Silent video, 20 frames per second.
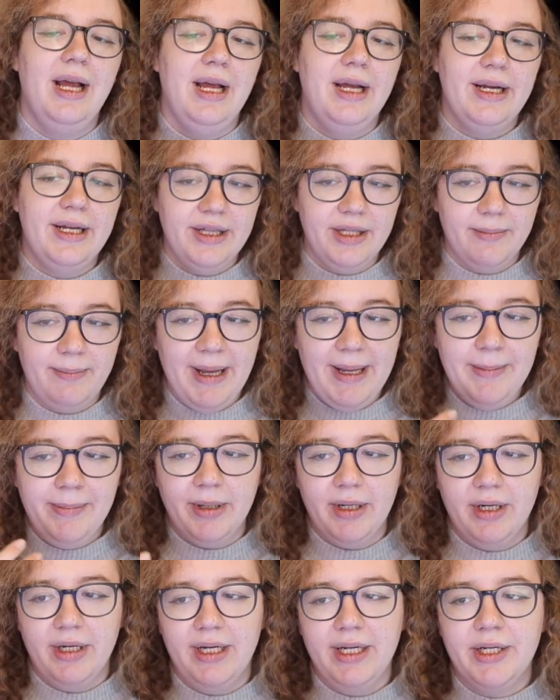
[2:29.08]
In the
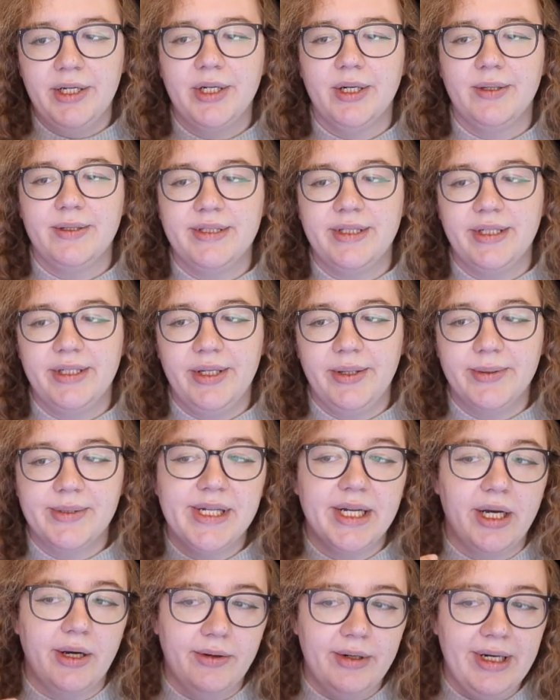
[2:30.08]
paper, it shows that
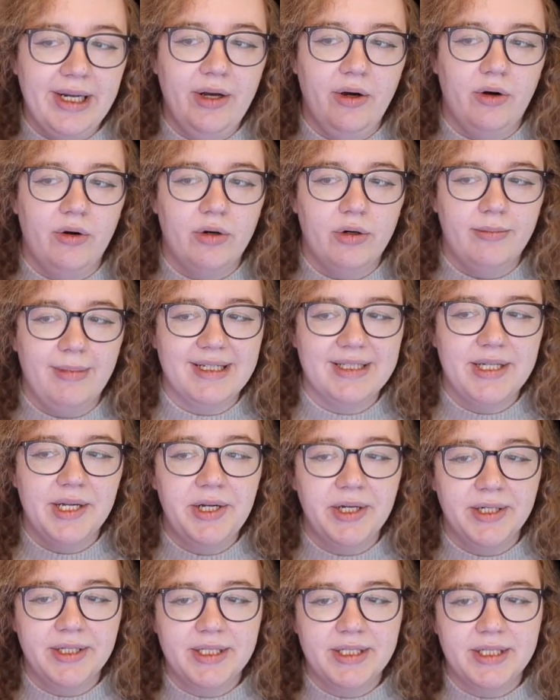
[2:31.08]
using only oral
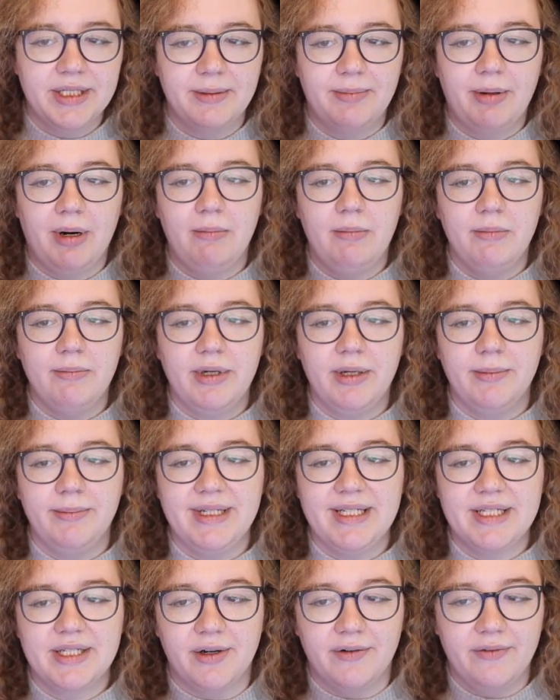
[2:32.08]
messages, the problem can be
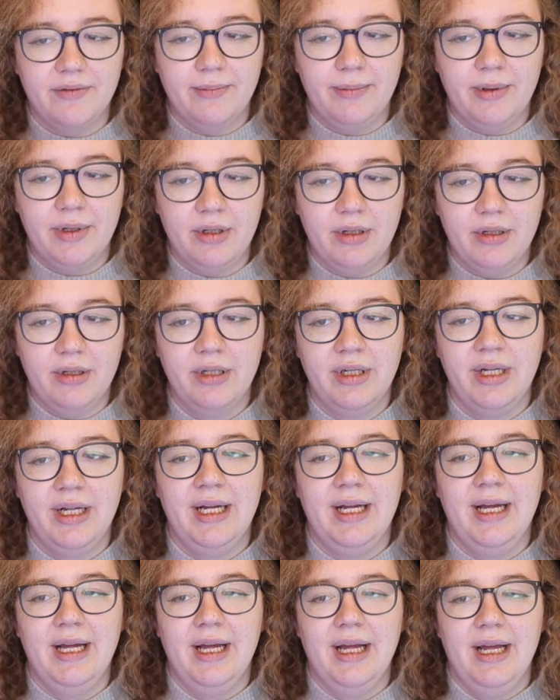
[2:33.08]
solvable
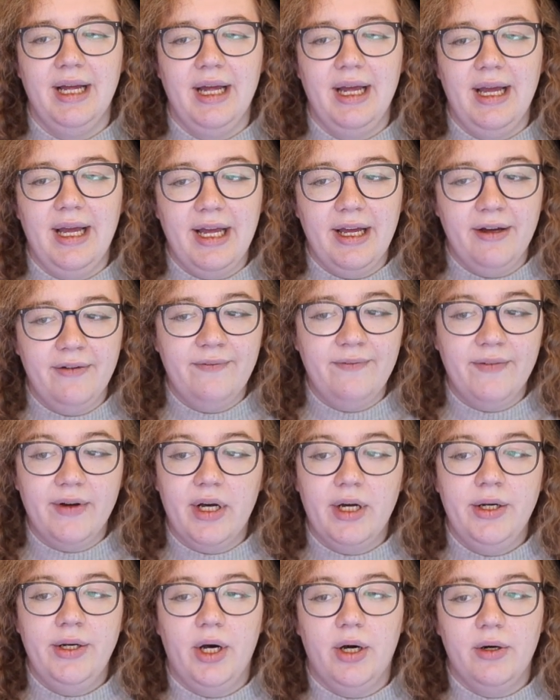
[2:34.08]
if
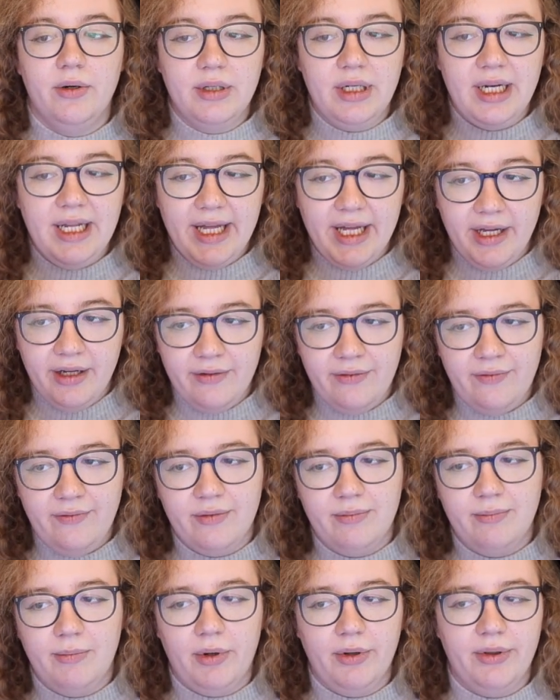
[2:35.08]
and only
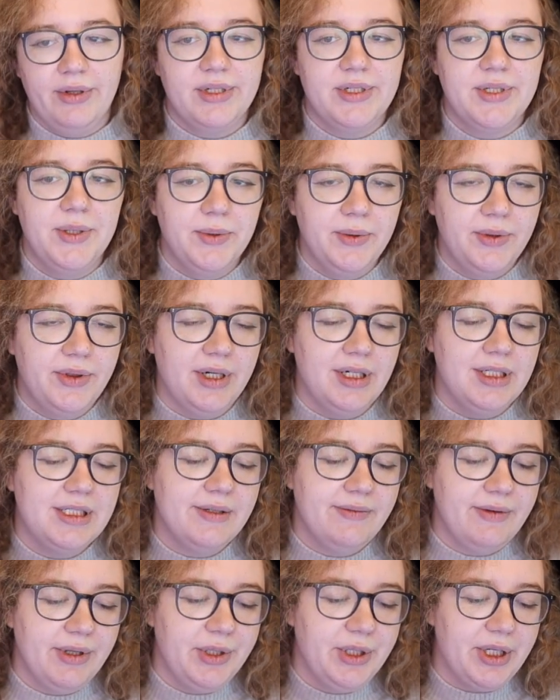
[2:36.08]
if more than 2/3
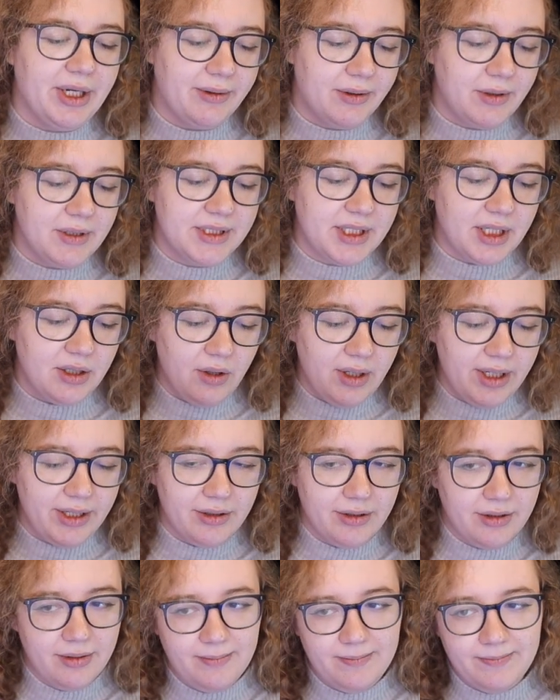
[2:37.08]
of the generals are loyal.